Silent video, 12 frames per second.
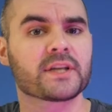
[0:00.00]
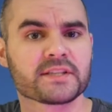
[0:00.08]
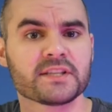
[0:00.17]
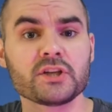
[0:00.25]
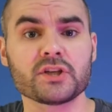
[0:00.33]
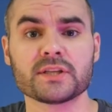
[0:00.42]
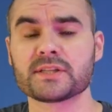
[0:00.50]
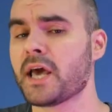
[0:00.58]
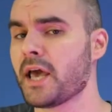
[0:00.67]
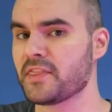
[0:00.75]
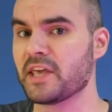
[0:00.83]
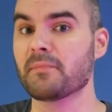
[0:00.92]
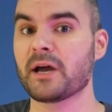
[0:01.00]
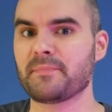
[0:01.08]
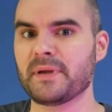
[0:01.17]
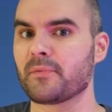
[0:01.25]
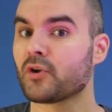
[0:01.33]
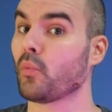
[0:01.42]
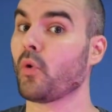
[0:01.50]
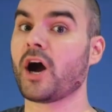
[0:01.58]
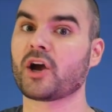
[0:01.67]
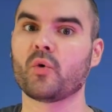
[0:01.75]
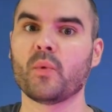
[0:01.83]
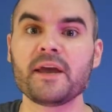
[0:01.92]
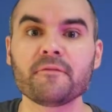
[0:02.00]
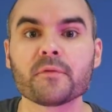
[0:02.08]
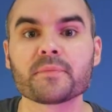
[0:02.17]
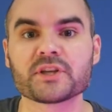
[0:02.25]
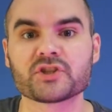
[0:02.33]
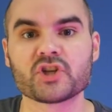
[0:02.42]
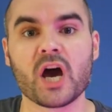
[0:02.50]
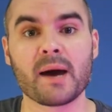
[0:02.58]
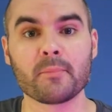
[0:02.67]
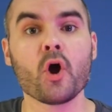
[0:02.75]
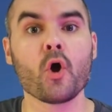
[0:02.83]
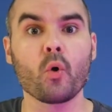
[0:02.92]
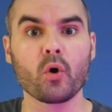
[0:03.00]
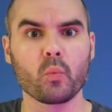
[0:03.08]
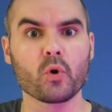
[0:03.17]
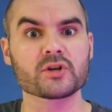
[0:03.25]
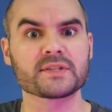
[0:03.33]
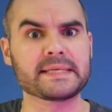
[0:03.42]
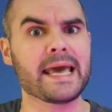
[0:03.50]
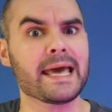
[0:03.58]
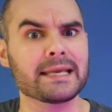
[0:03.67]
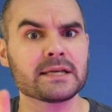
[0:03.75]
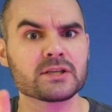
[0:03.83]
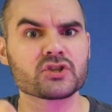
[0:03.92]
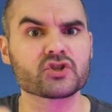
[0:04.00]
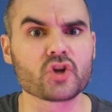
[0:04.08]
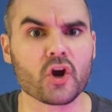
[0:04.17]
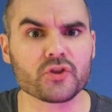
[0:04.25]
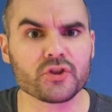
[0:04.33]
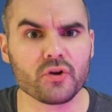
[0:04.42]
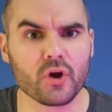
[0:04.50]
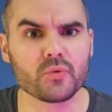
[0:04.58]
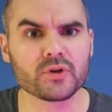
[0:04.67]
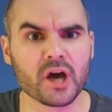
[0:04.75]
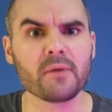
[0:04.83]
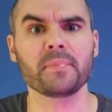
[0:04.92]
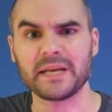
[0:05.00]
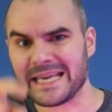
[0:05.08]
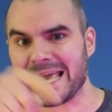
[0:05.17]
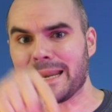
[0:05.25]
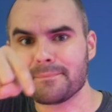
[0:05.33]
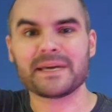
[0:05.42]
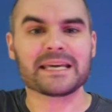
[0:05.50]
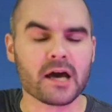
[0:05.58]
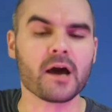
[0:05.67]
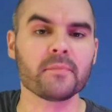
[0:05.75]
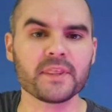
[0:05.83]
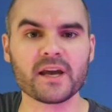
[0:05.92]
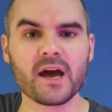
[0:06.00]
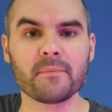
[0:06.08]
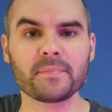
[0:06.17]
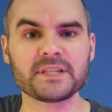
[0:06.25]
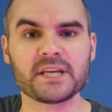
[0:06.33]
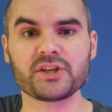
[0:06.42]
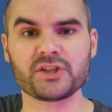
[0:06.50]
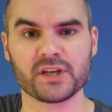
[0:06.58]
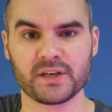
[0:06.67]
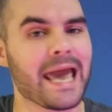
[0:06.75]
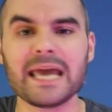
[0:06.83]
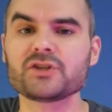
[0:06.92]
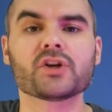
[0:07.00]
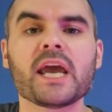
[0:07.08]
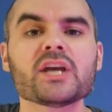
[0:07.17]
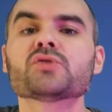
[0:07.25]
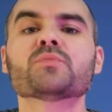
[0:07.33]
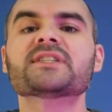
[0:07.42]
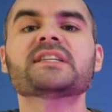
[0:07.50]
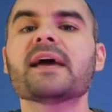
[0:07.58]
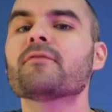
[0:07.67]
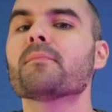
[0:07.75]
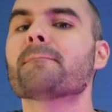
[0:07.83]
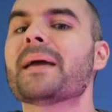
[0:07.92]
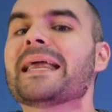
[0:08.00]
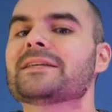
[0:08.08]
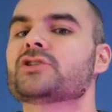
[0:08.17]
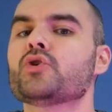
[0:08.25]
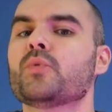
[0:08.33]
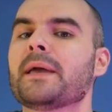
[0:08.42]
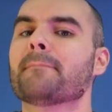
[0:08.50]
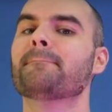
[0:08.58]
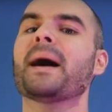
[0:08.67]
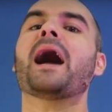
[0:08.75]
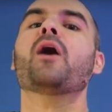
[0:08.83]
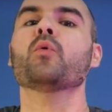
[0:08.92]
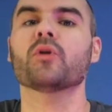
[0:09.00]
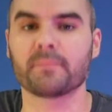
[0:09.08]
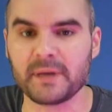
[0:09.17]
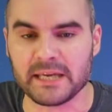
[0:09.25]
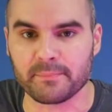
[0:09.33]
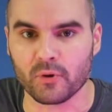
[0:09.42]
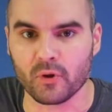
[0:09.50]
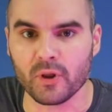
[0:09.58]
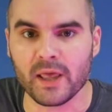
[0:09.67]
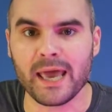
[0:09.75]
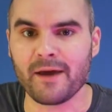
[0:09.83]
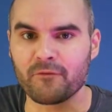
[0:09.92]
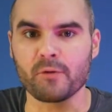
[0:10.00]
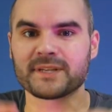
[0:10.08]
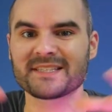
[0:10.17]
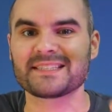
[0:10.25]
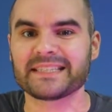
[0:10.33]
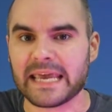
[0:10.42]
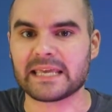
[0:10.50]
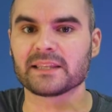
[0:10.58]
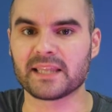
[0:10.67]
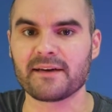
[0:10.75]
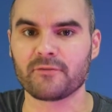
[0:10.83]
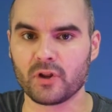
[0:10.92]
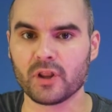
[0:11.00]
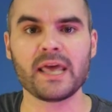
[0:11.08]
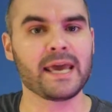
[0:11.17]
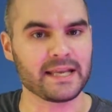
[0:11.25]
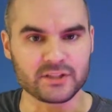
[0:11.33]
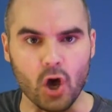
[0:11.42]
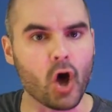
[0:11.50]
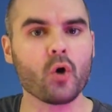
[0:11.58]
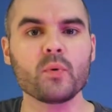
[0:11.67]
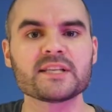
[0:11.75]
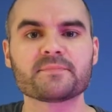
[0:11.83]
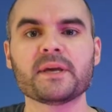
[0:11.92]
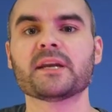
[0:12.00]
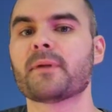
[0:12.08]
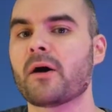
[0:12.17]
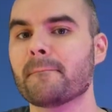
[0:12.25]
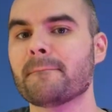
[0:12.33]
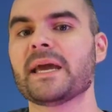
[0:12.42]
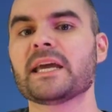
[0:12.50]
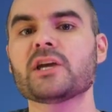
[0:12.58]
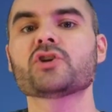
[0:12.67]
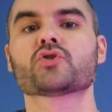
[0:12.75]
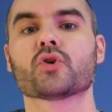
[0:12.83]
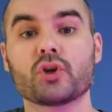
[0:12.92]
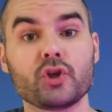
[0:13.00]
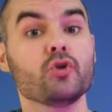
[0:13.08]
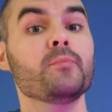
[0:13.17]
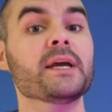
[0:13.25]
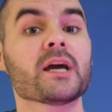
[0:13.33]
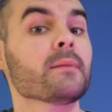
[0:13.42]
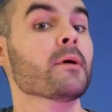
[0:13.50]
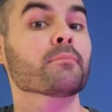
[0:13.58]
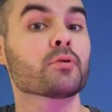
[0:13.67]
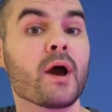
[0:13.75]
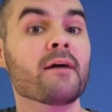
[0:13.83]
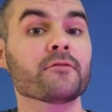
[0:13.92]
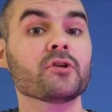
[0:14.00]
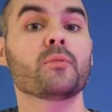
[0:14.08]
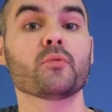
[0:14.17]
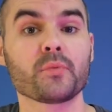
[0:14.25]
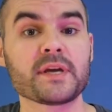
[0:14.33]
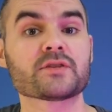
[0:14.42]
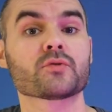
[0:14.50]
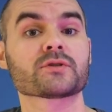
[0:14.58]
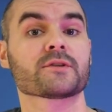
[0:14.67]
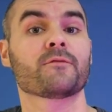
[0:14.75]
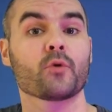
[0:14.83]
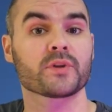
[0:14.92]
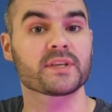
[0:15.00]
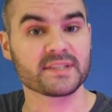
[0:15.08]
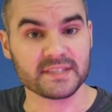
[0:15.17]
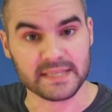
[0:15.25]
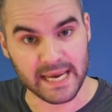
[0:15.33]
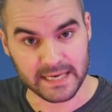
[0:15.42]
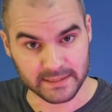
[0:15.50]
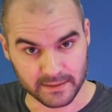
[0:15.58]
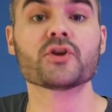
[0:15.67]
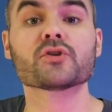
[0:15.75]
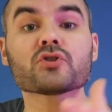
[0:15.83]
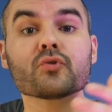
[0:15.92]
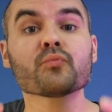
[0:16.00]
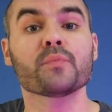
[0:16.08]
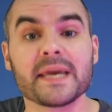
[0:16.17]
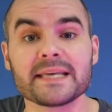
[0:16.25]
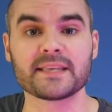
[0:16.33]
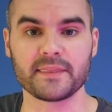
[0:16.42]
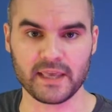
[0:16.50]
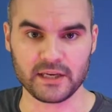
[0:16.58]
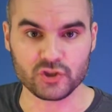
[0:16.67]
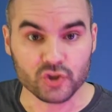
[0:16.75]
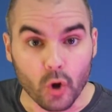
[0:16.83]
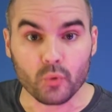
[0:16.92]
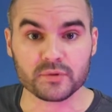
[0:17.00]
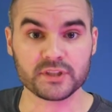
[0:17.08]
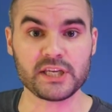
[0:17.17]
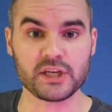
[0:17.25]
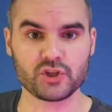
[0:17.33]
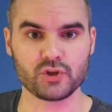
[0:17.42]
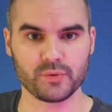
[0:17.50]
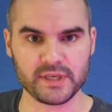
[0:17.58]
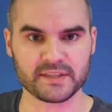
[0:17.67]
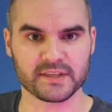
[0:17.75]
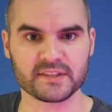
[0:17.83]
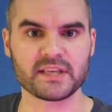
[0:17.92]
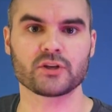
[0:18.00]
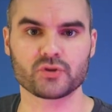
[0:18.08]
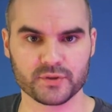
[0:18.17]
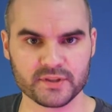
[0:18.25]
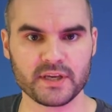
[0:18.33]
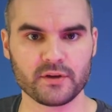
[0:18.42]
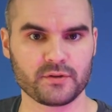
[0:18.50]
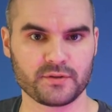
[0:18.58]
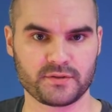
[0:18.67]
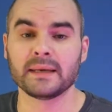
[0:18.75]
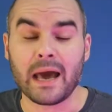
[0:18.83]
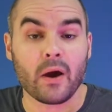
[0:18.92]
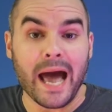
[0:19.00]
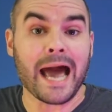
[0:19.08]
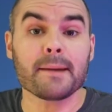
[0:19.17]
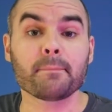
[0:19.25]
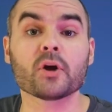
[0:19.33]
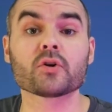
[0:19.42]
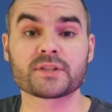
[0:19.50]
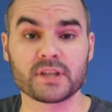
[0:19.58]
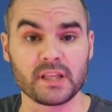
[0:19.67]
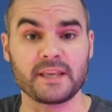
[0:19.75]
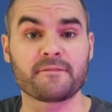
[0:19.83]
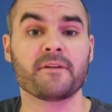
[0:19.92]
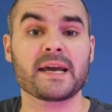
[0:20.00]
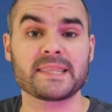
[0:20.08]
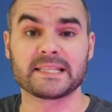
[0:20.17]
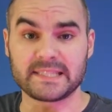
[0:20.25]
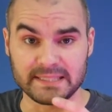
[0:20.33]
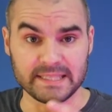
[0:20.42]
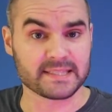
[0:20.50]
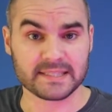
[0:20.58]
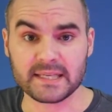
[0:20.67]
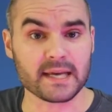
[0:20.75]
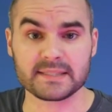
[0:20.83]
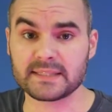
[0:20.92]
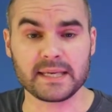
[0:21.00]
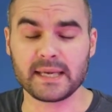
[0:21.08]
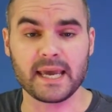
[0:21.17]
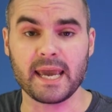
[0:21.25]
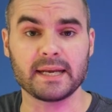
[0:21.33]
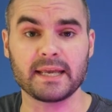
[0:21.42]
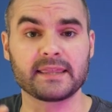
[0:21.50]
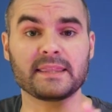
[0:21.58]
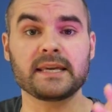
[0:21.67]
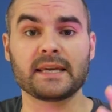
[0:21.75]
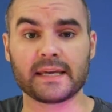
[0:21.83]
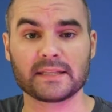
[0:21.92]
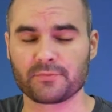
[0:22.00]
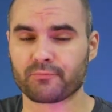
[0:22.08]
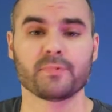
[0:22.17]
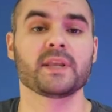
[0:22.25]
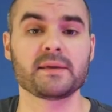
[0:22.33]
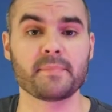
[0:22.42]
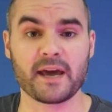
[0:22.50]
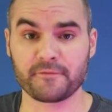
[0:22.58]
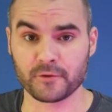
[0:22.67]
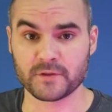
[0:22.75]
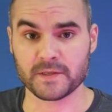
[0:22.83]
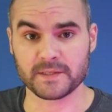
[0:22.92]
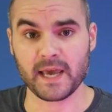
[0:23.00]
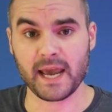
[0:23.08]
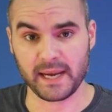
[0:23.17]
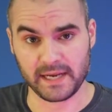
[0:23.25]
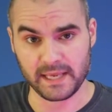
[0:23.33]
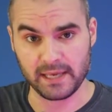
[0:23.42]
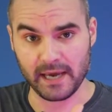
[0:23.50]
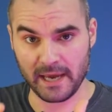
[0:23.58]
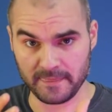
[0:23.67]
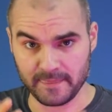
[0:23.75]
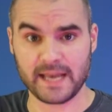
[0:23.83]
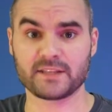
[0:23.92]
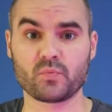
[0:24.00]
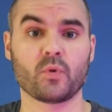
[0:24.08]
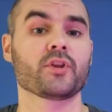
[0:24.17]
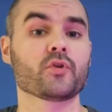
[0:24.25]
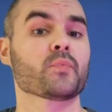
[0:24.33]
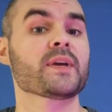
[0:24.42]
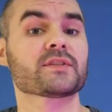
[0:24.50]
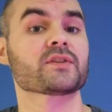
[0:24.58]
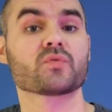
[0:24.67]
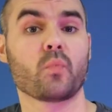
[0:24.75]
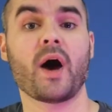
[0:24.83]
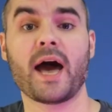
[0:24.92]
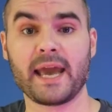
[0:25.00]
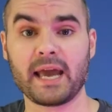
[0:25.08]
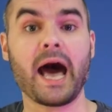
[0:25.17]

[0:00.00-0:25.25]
decisions. They might be able to walk away from this job, or worse yet, start their own company and become the competition. Education was never meant to empower people from a state level. It's always been about making sure you become a profitable resource for the state. There's a reason they don't teach you these essential skills. Now, I personally find this disgusting and I think it's really bad for society, and that's one of the reasons why